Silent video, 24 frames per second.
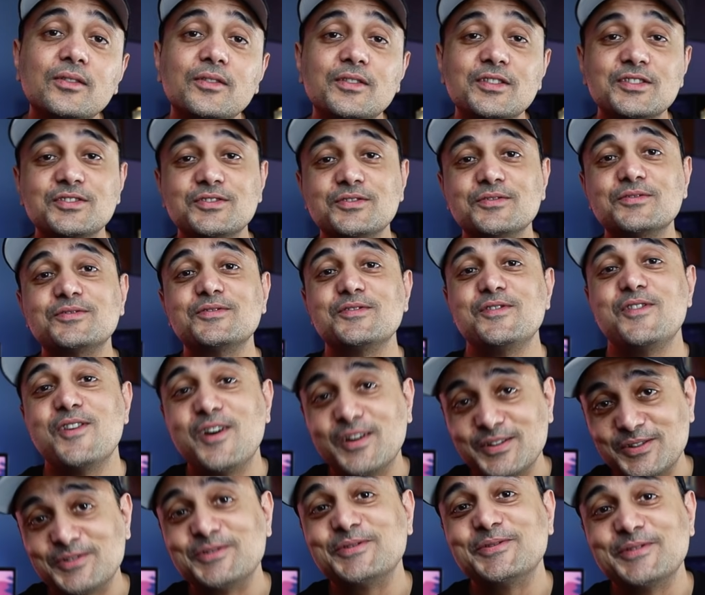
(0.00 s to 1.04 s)
encourage you to
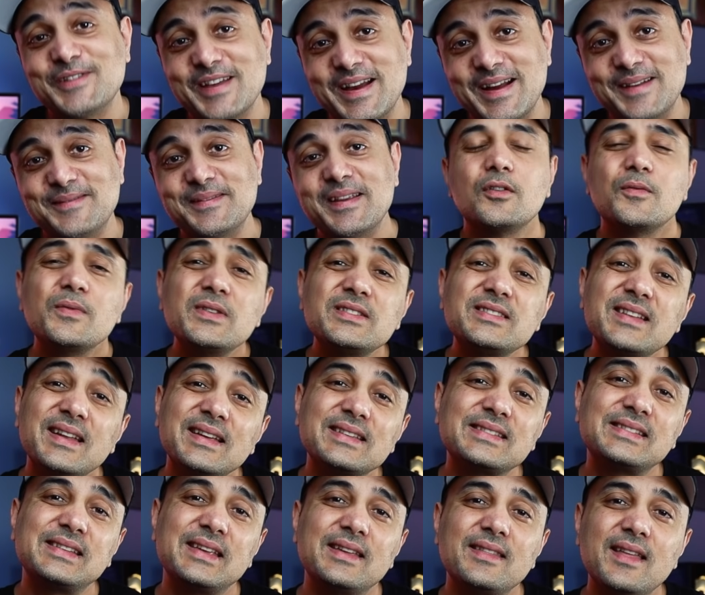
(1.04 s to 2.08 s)
not do that. The reason
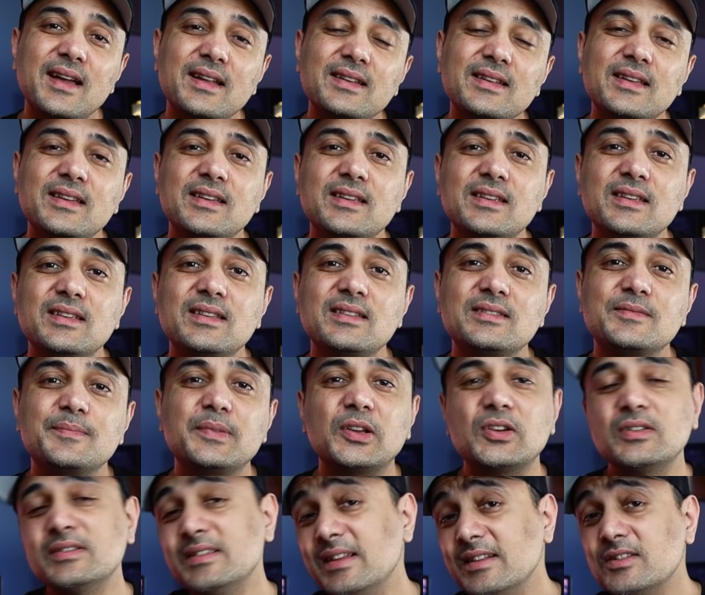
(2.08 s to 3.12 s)
I say that is
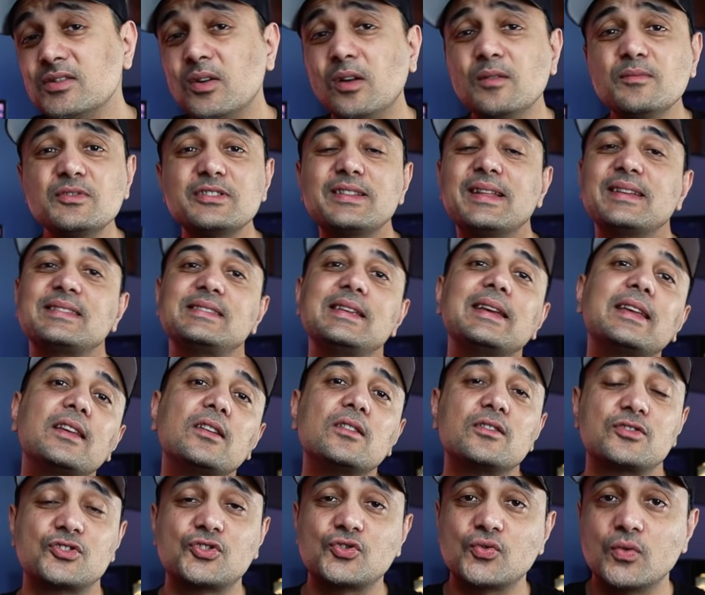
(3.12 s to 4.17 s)
because that's almost like
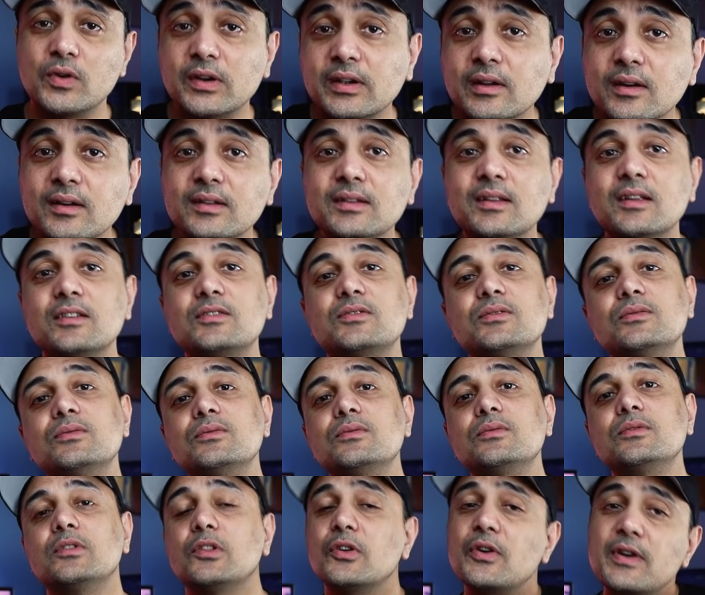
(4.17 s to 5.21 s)
taking a shortcut
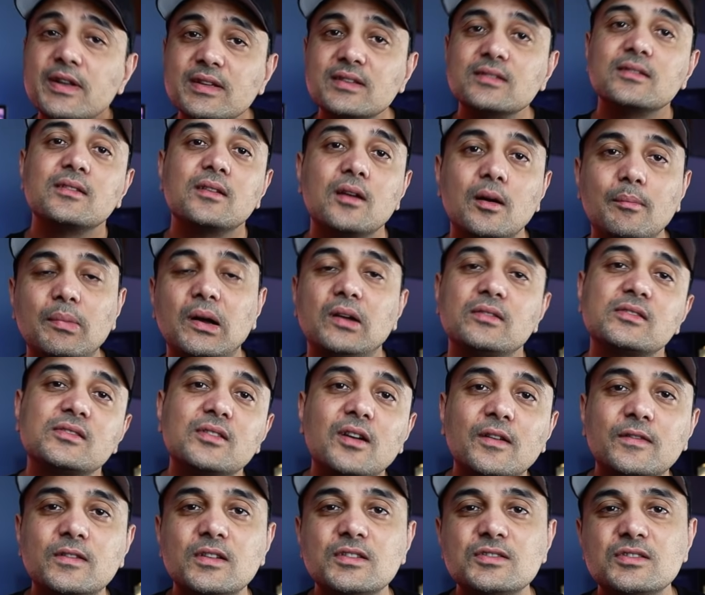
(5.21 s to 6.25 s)
to learning about
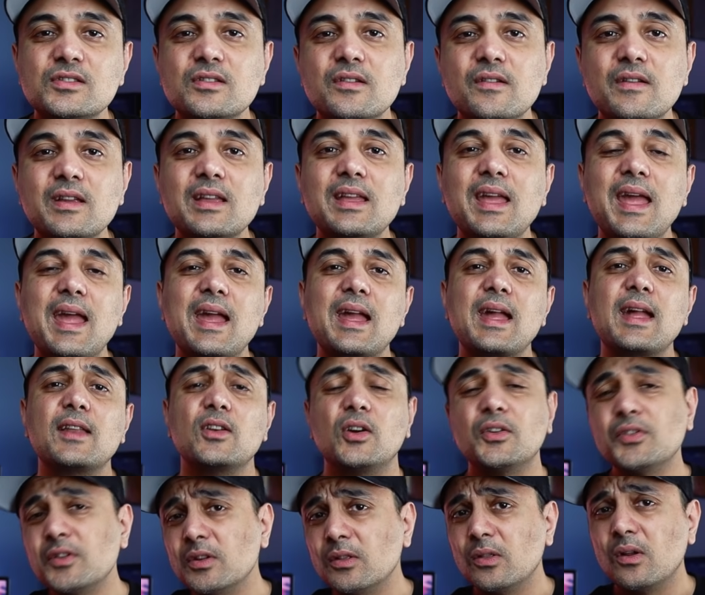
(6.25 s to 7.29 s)
software engineering, and
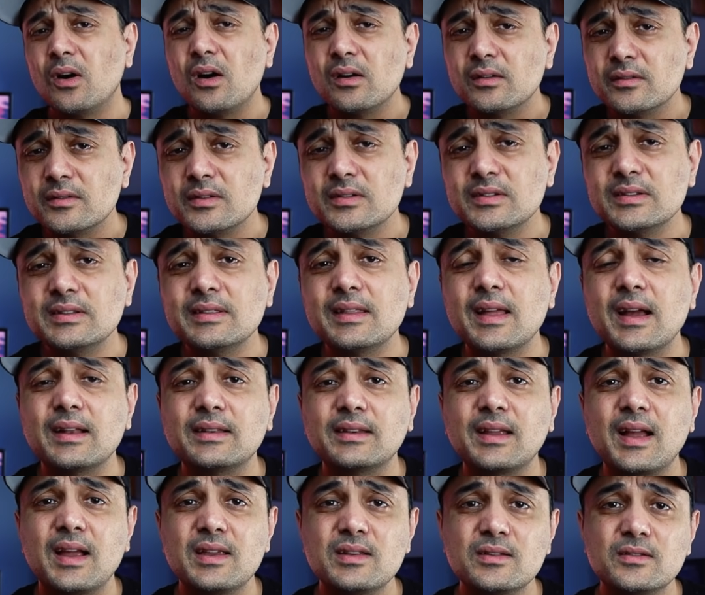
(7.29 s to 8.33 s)
on the long run,
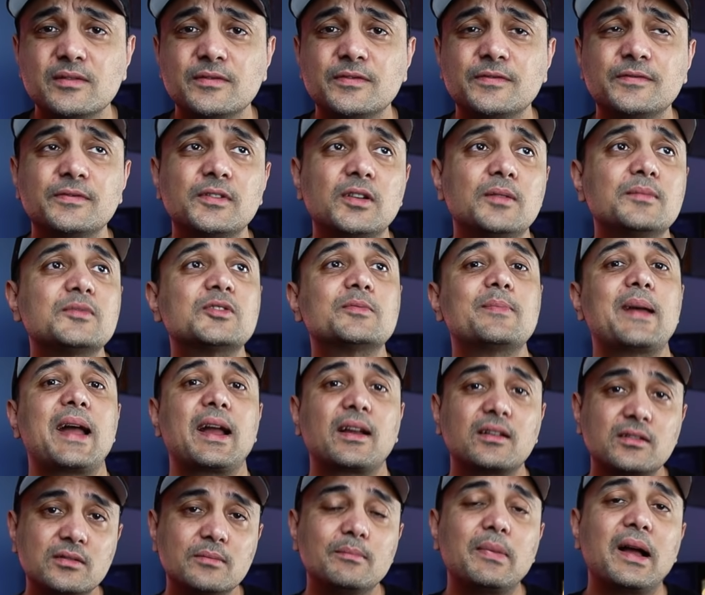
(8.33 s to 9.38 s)
that kind of comes
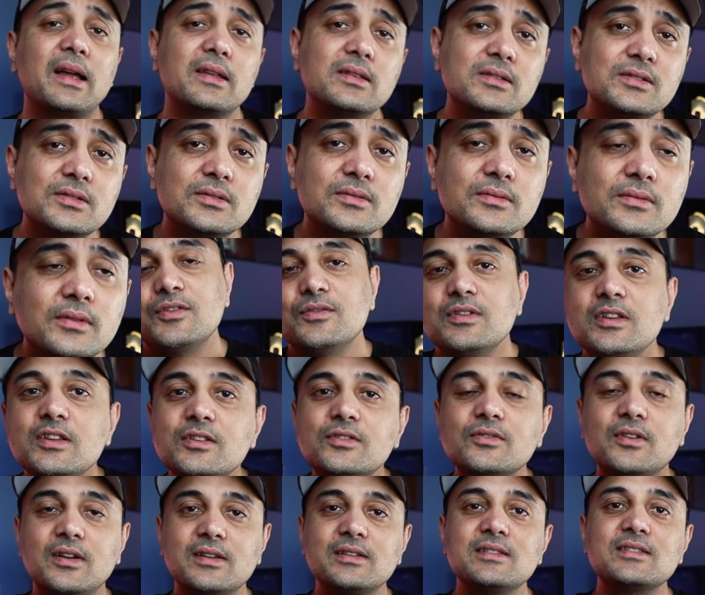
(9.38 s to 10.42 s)
back to bite you. You need
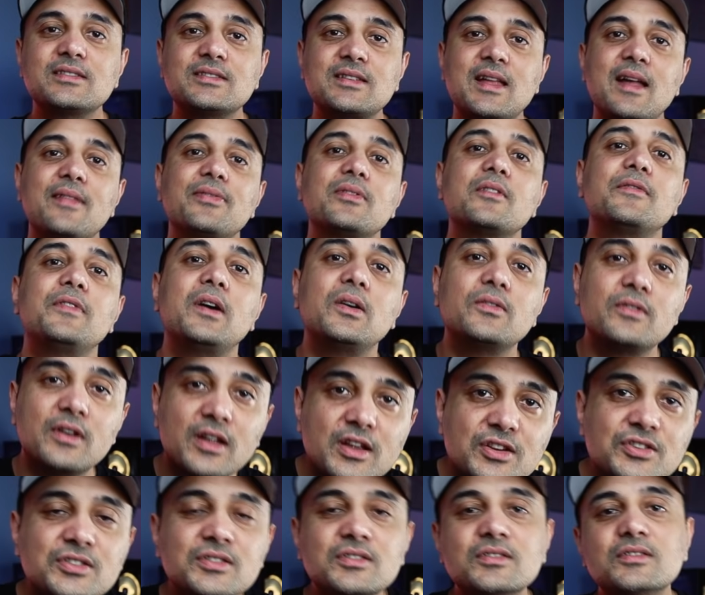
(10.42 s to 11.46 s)
to understand the
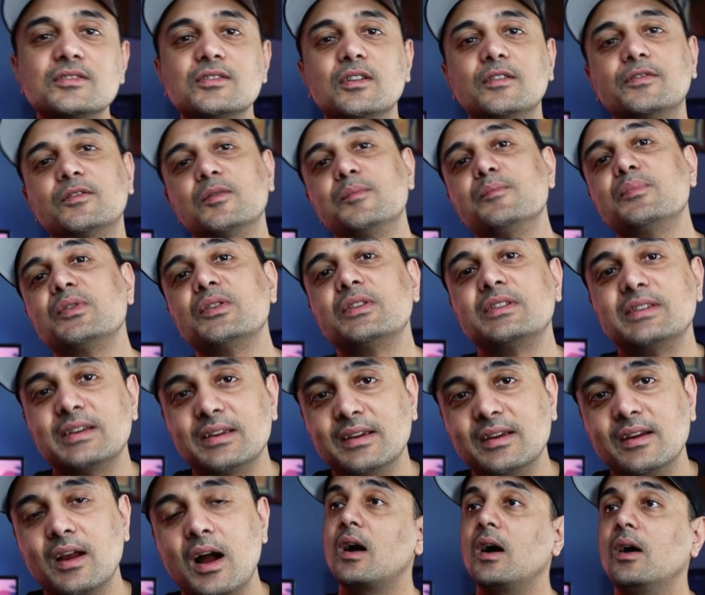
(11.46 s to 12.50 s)
foundations of
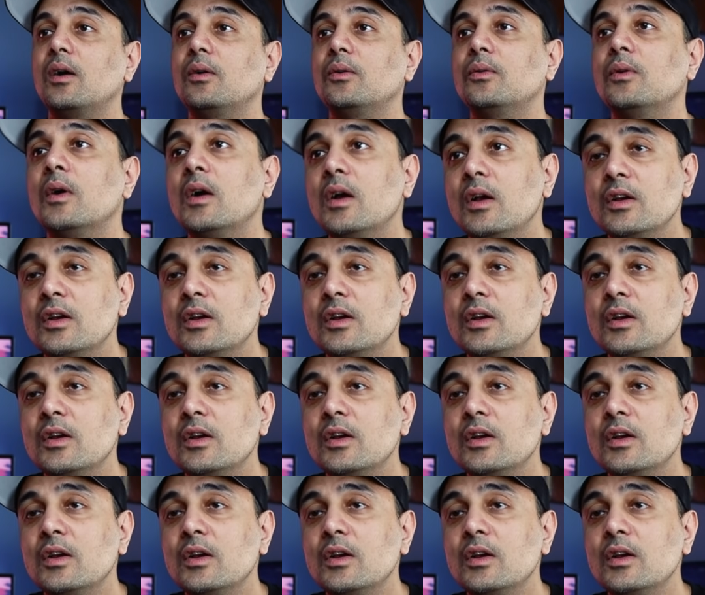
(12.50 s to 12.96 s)
computing, how